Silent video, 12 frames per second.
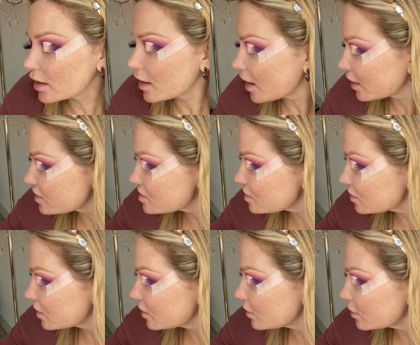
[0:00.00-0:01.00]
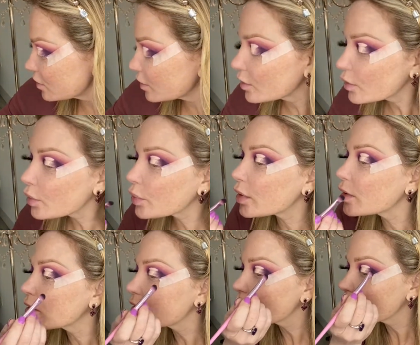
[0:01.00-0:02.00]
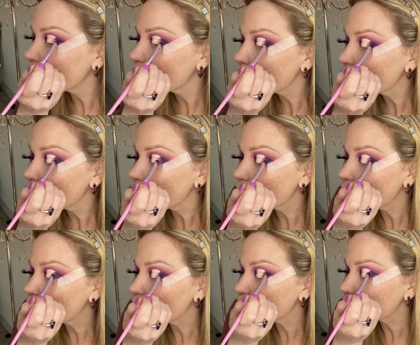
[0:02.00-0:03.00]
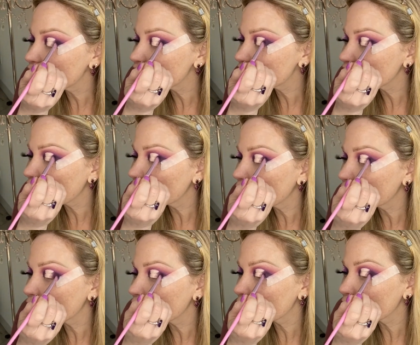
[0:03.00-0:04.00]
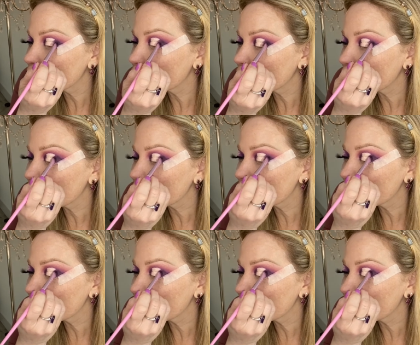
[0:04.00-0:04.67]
Actually, I want this to come over a little more.